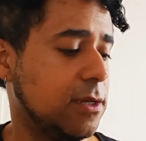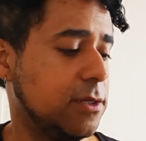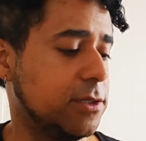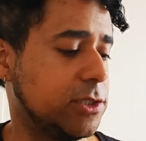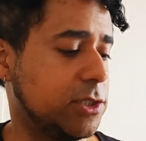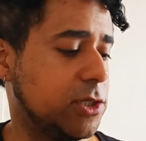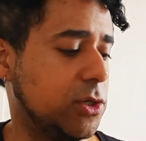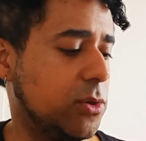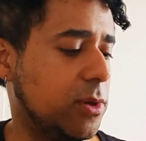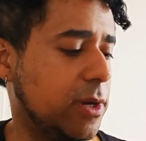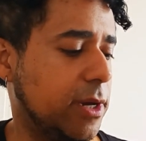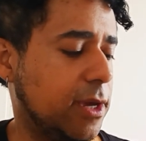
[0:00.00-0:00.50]

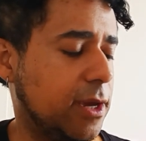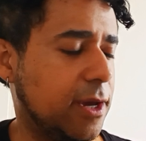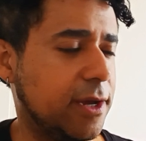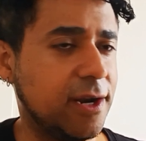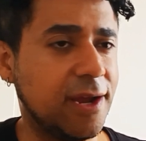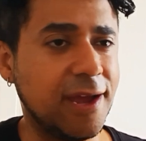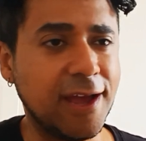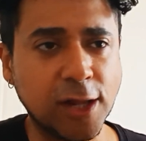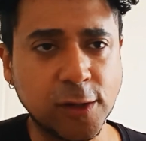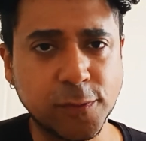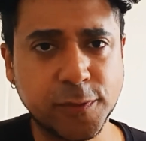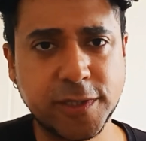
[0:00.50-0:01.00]
So I kind
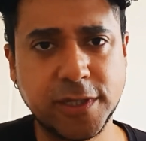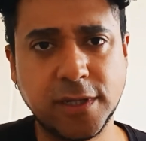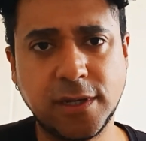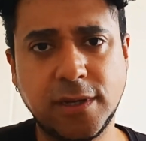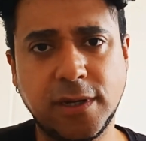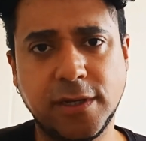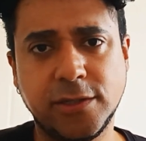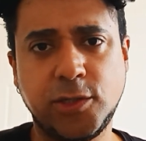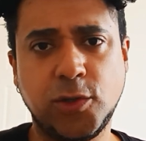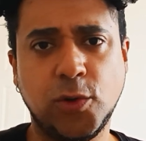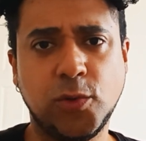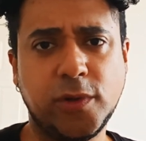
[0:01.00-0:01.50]
of helped
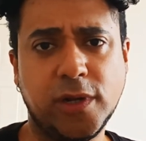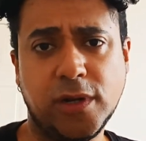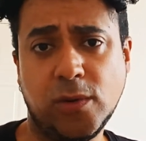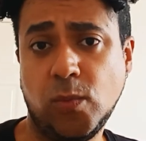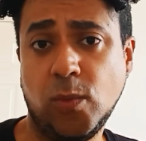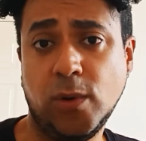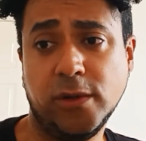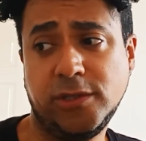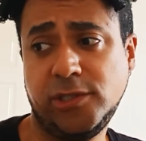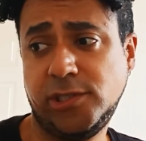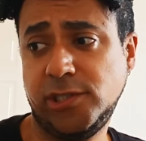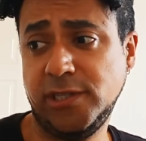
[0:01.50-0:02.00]
her. I told her
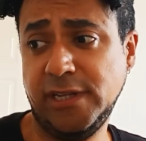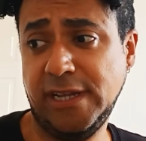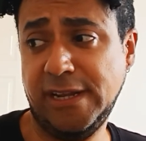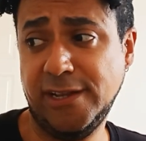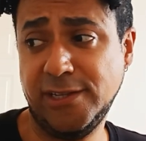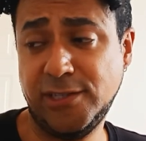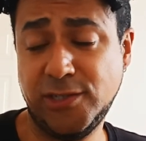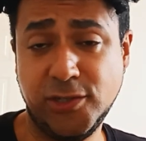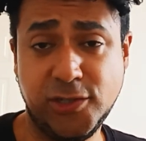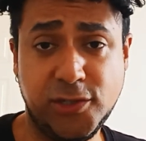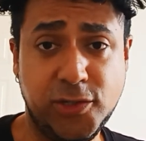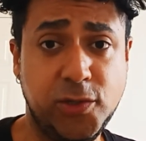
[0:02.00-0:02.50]
what she
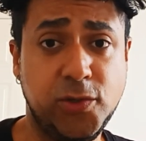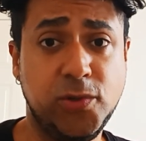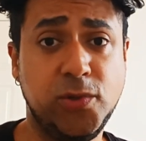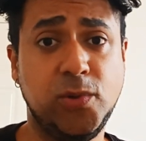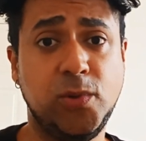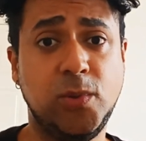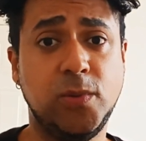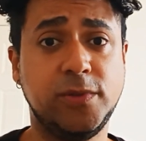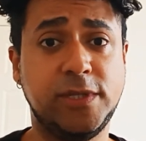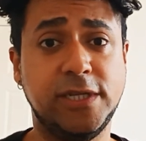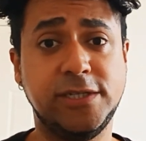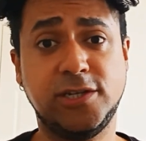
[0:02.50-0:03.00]
needed to
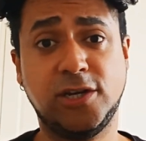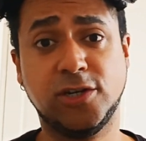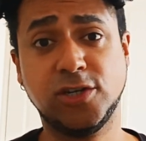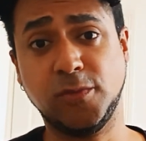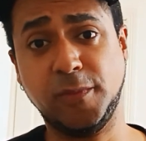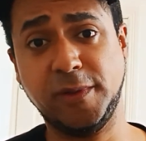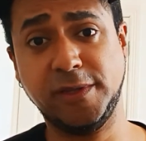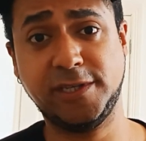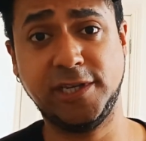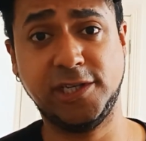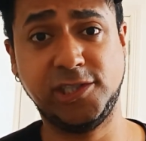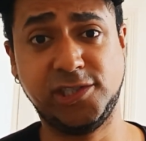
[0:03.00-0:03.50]
do, the
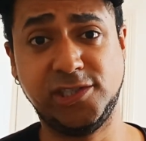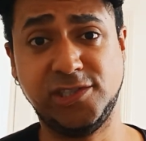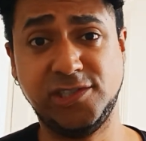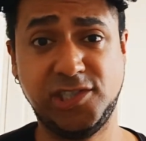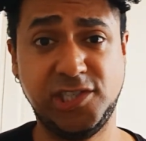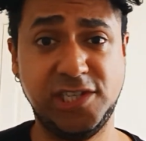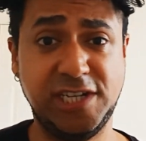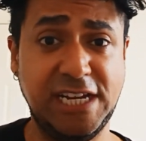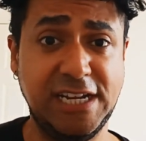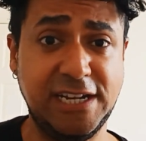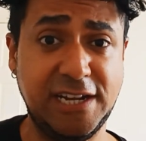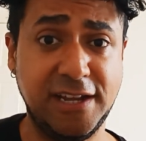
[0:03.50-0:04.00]
documentation
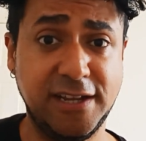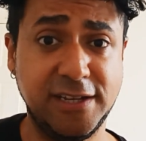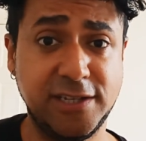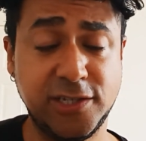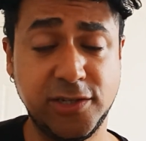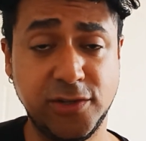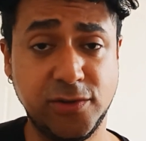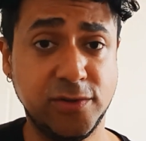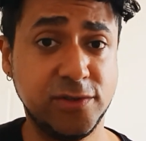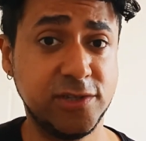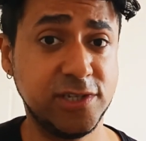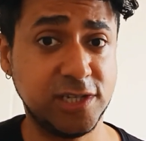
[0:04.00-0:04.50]
she needed
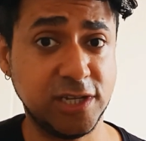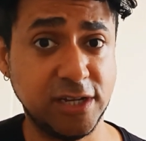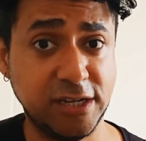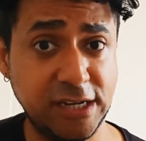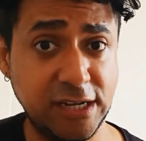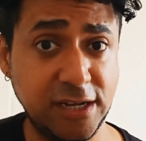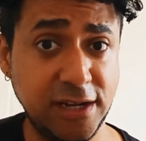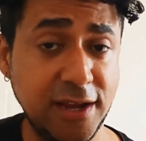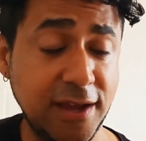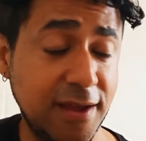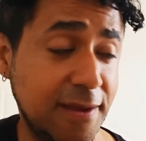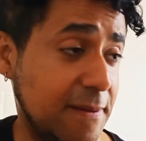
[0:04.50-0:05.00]
to
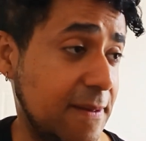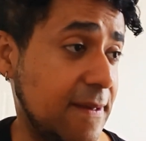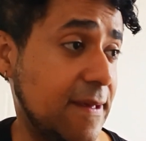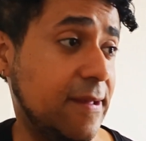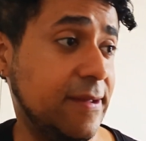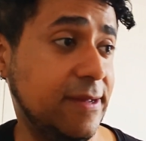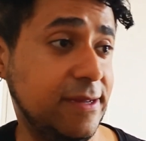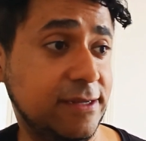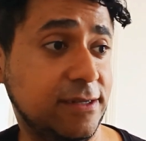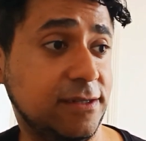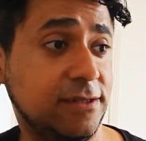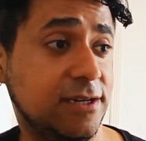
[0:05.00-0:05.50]
study
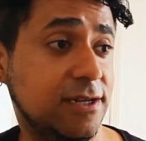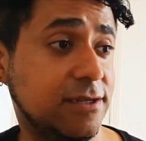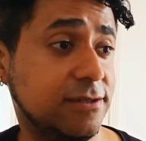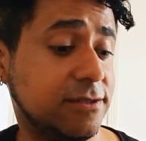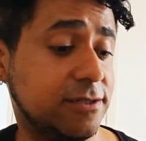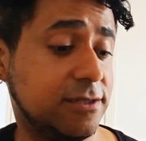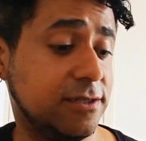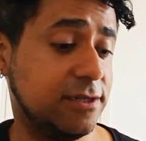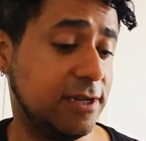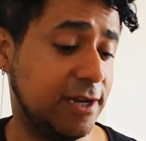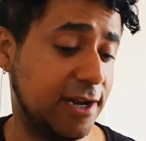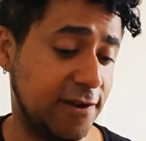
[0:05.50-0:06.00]
in
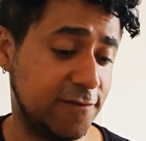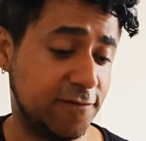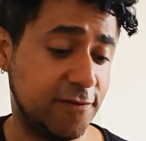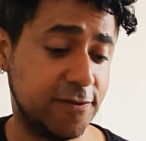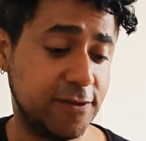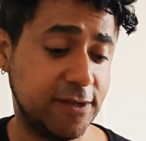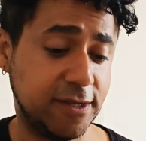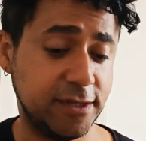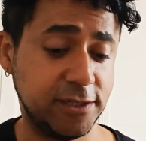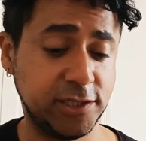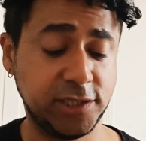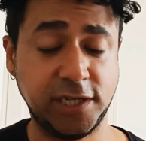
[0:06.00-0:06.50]
London and
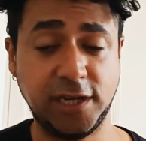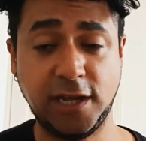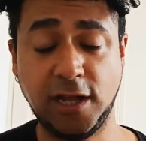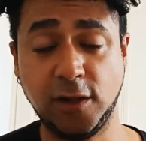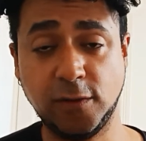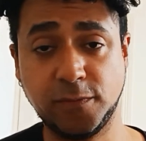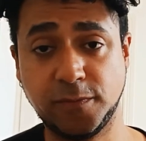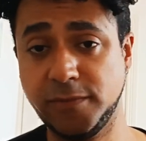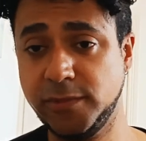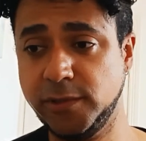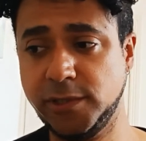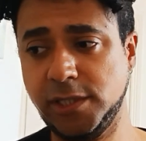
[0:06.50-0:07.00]
everything. She
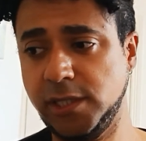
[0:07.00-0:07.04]
helped.